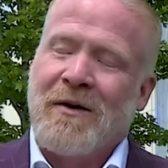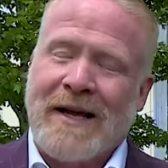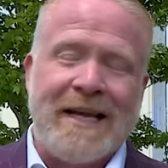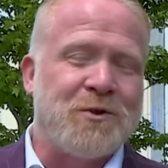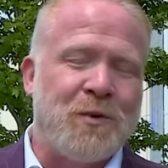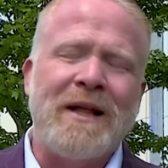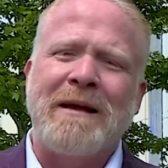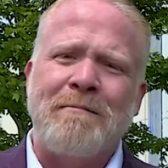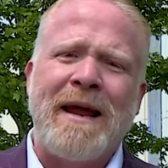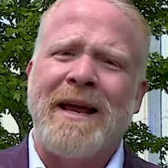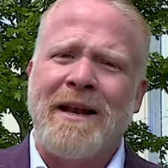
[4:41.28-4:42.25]
Well, he's
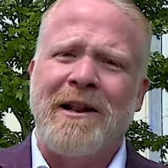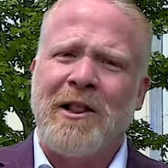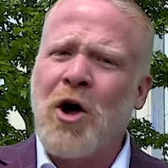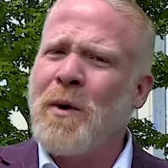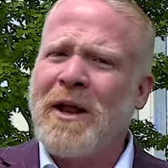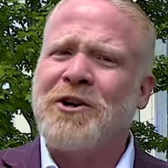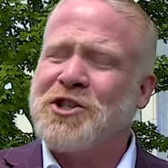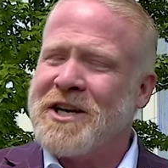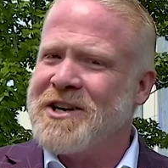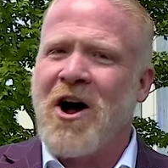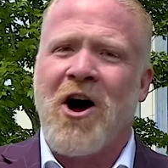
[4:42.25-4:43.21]
really being low
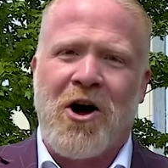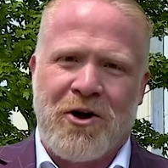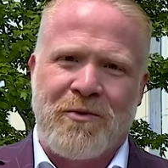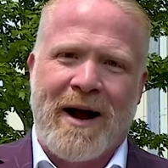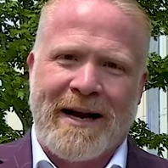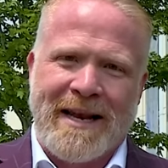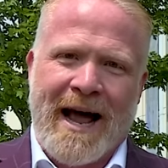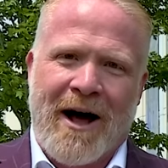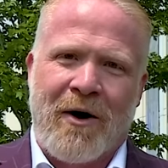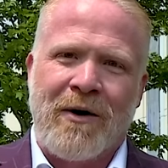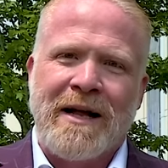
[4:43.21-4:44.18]
energy Don right
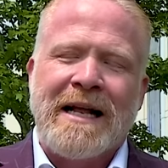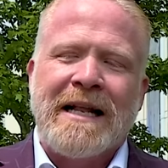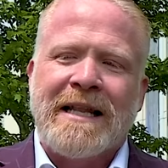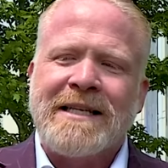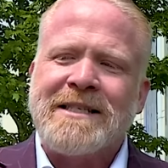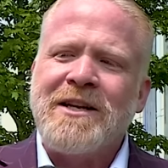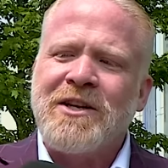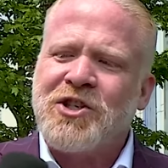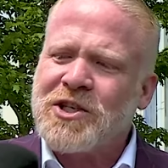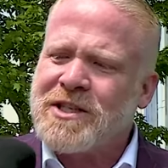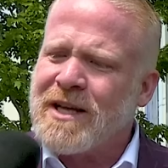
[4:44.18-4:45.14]
now. Listen to
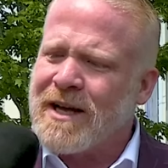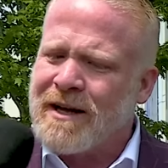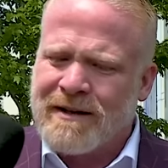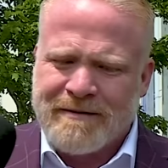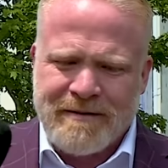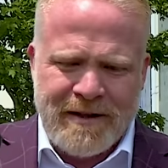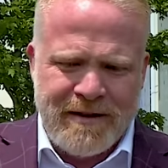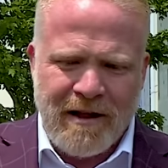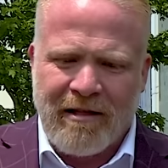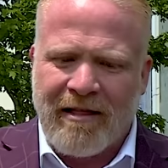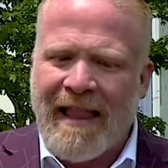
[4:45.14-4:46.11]
just the,
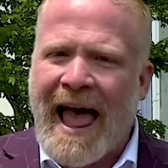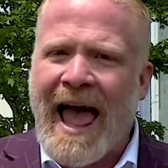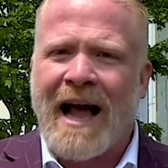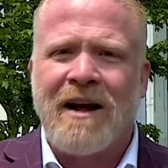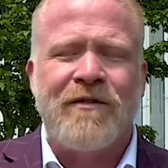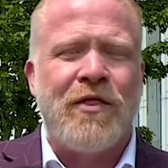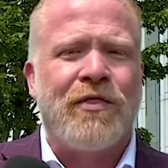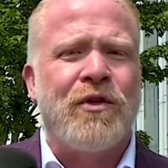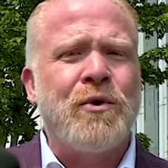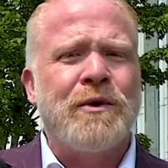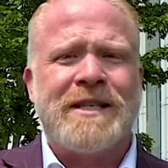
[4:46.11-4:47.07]
the lack of
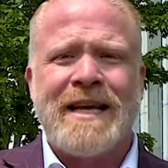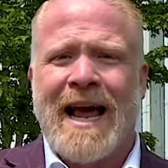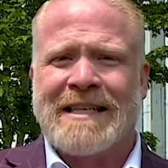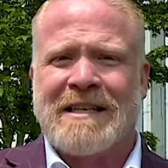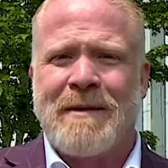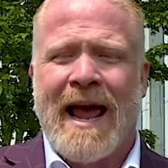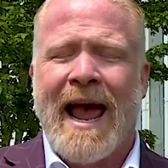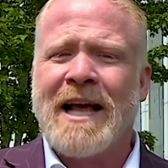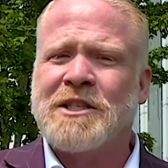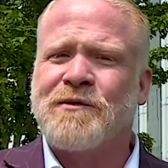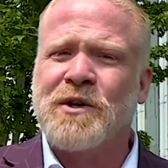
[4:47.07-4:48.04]
enthusiasm he
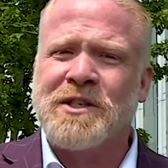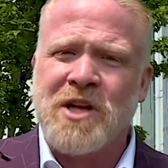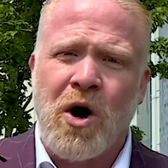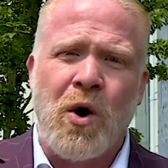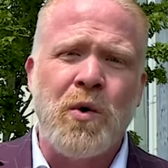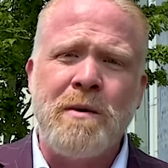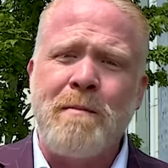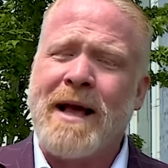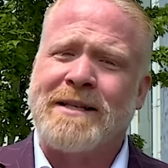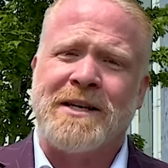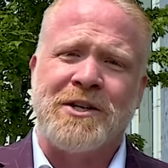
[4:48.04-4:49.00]
has for his own
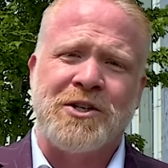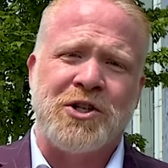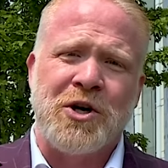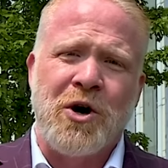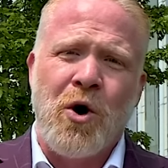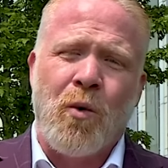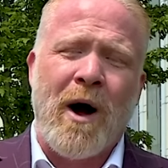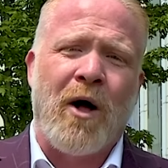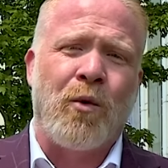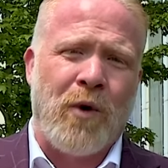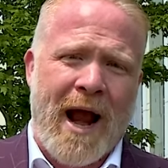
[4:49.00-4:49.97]
message
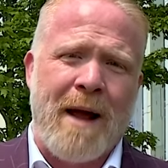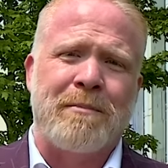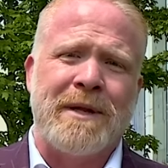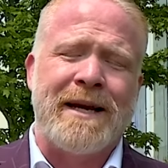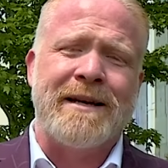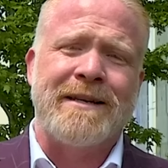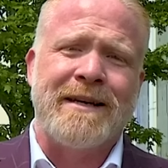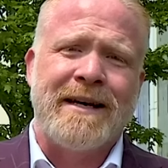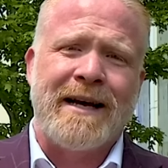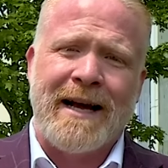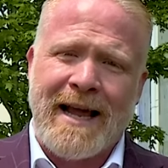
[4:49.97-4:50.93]
while rambling
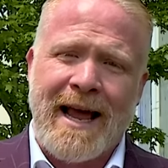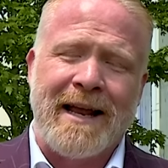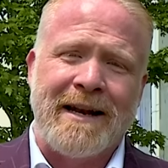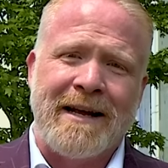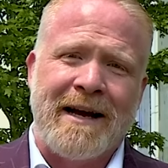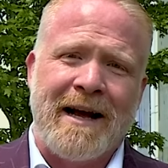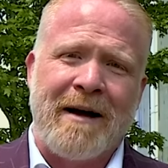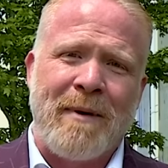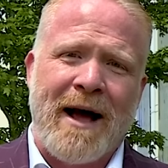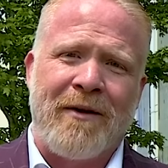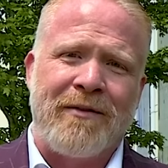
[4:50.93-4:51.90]
again
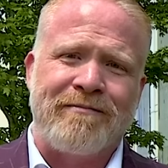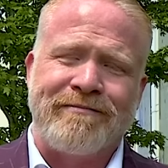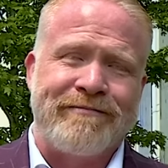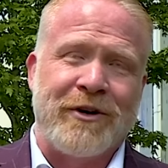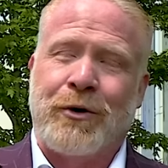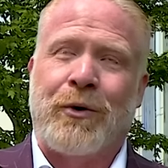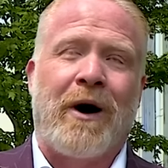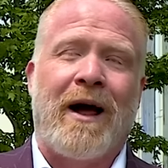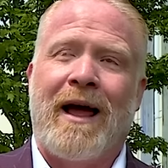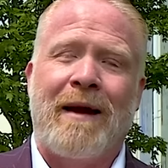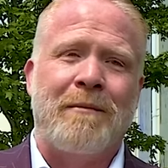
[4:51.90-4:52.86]
about the
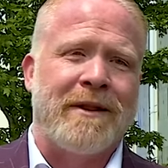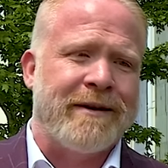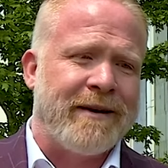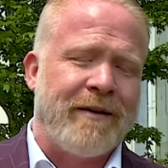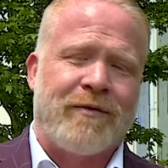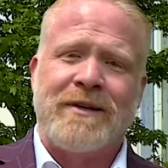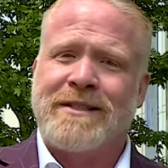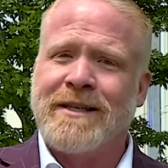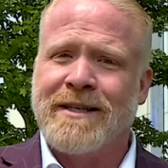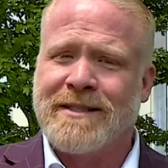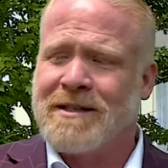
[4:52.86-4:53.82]
crime and the
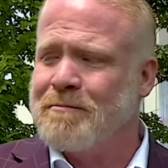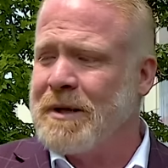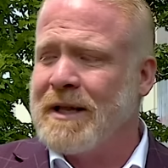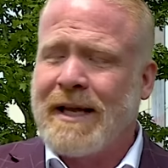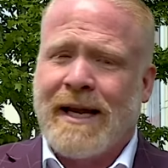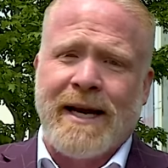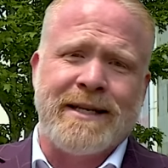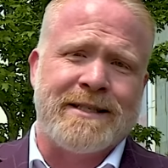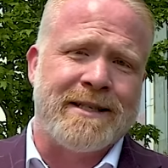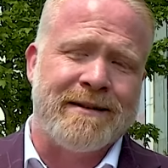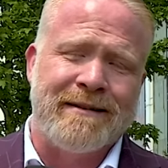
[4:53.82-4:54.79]
differences and
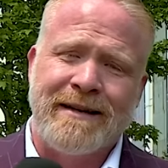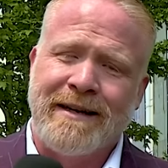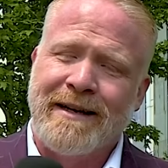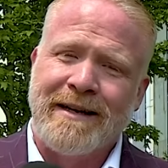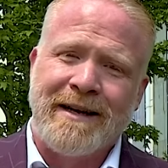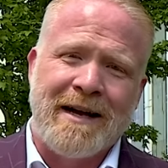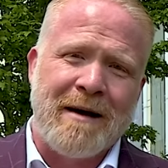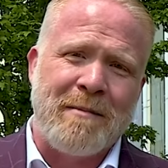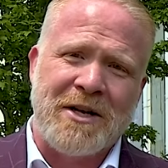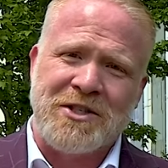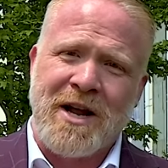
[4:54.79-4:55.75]
police and
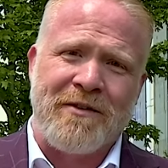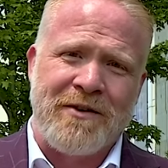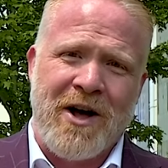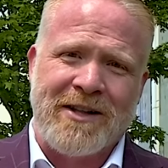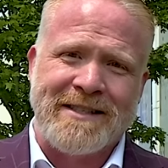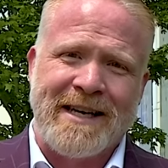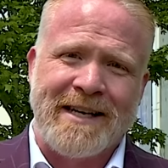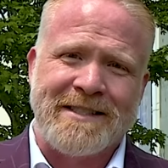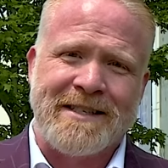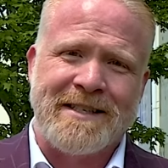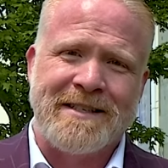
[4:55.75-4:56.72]
a bunch of other
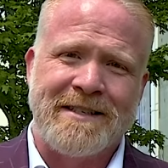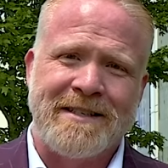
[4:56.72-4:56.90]
nonsense.